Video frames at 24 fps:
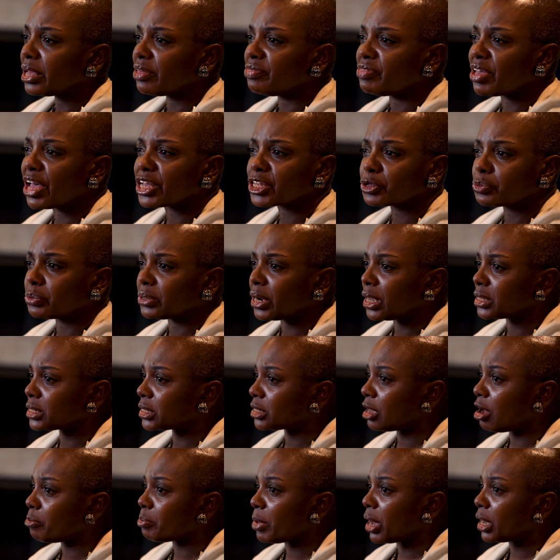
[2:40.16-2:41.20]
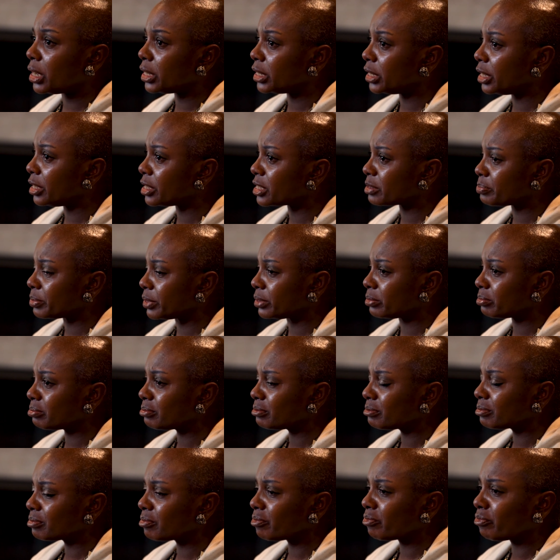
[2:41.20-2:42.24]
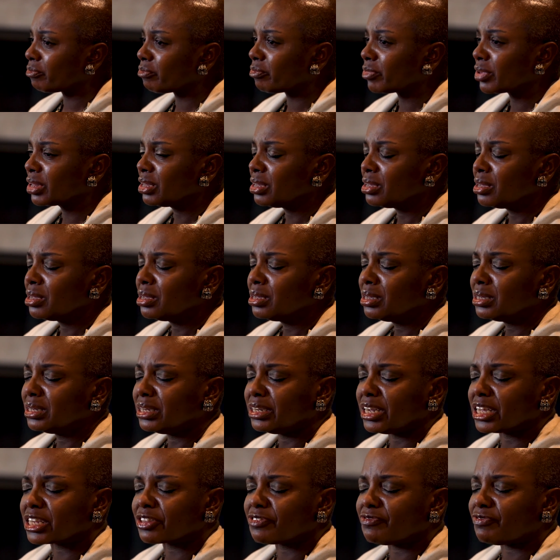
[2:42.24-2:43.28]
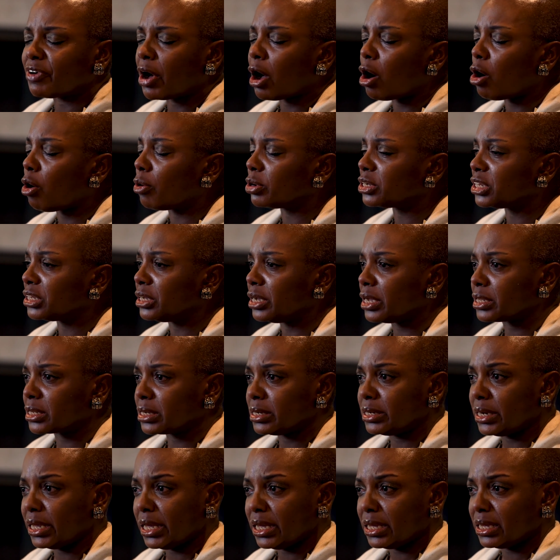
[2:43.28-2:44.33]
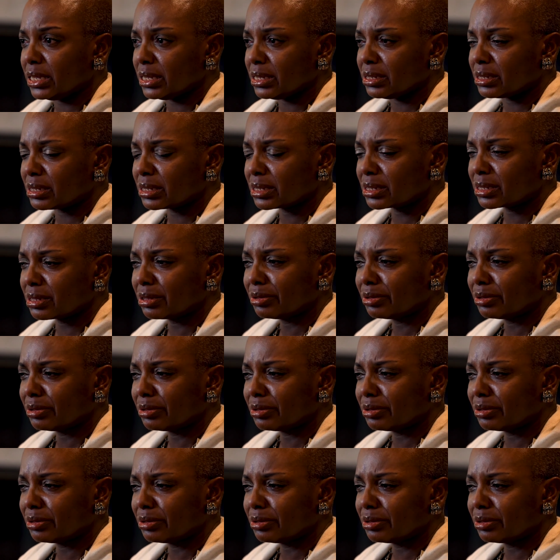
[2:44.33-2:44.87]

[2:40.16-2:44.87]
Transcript: And that's when I saw my husband just fall to his knees.